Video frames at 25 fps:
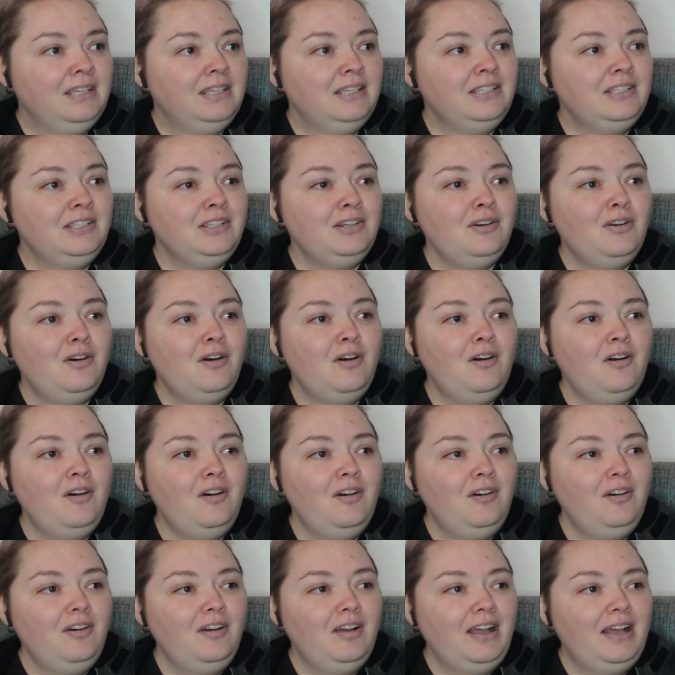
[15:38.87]
You
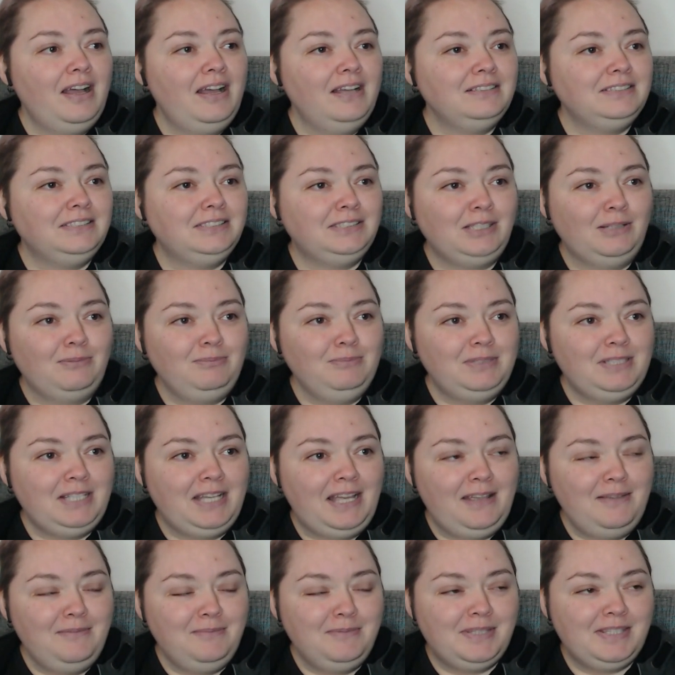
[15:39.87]
know,
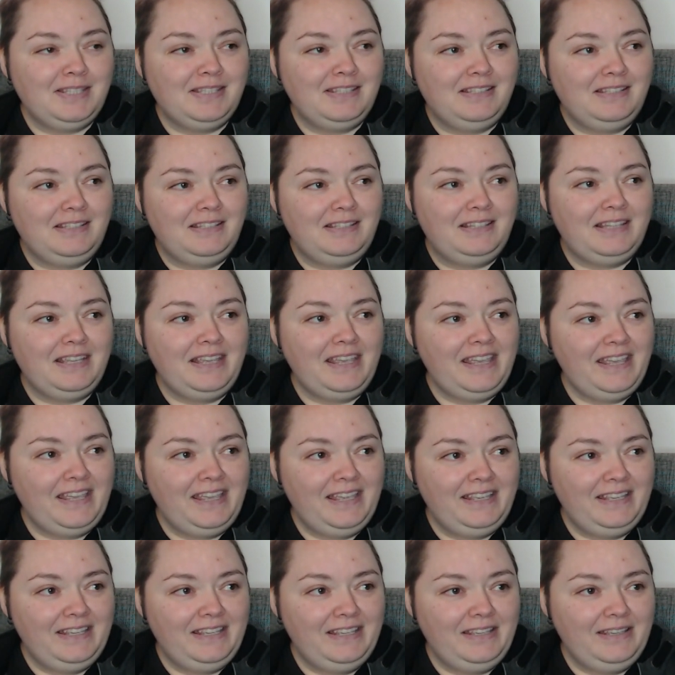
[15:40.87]
sometimes
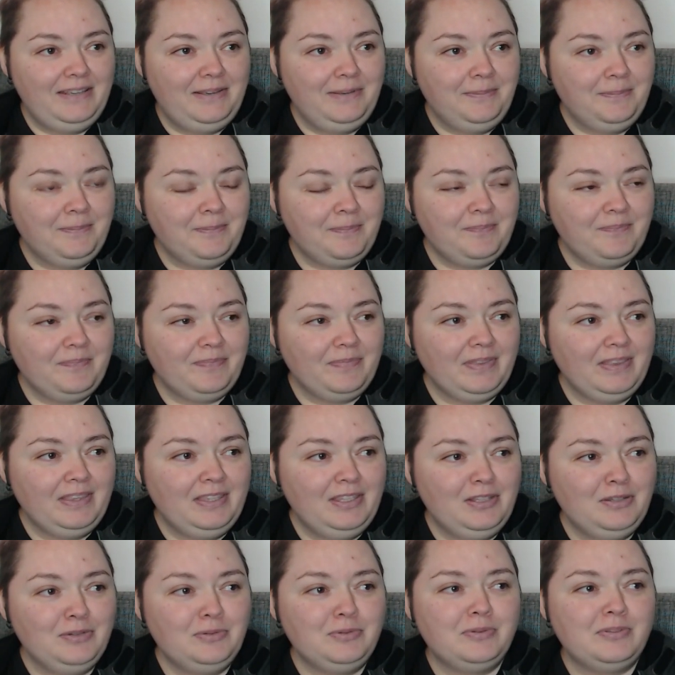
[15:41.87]
they
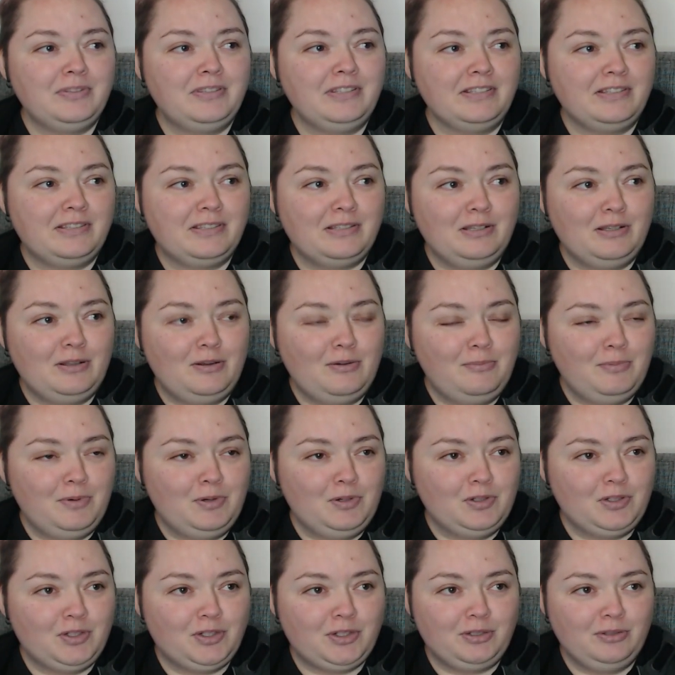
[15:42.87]
use the slow
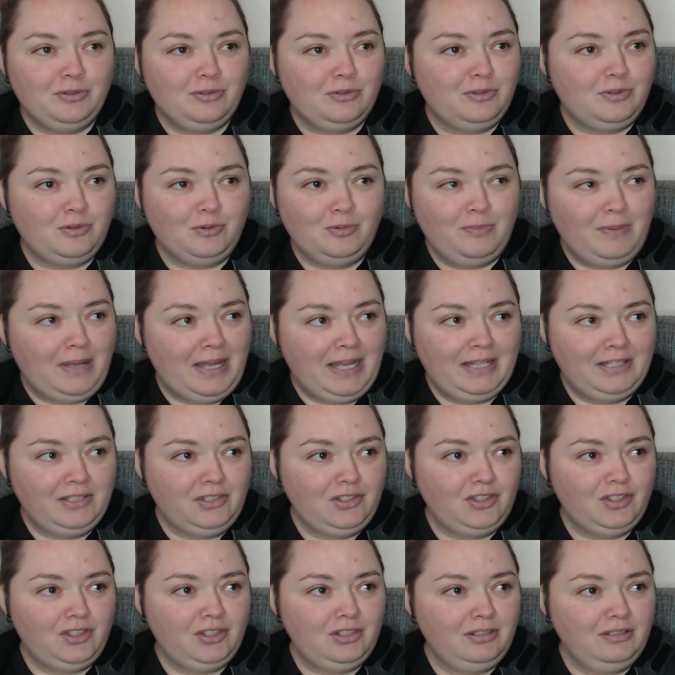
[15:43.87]
motion too
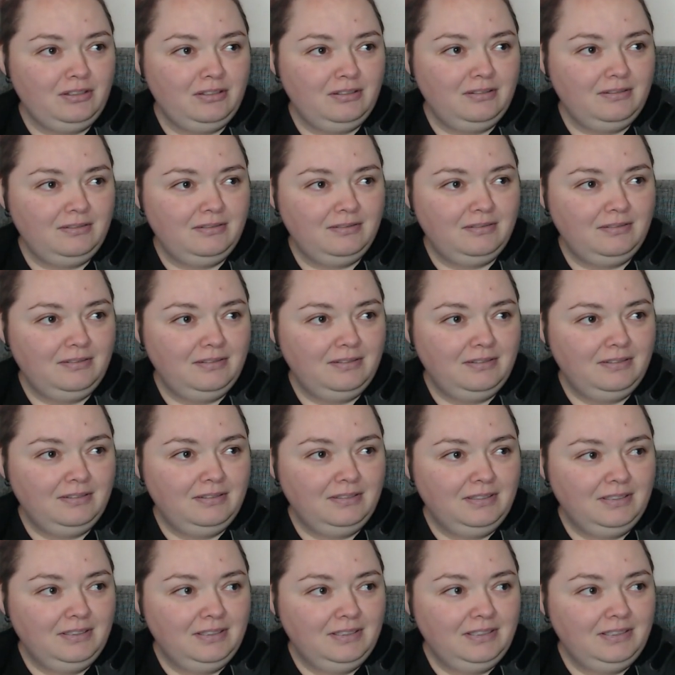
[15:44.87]
much
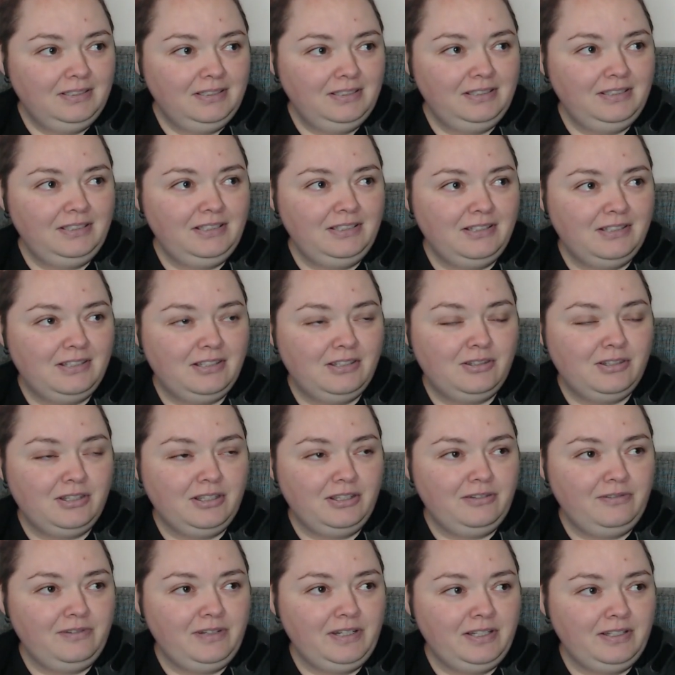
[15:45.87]
in this
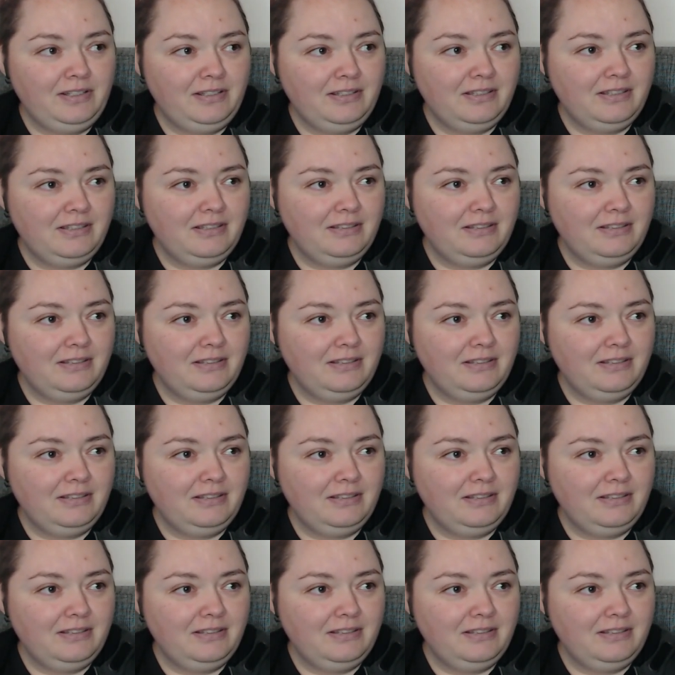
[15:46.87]
series.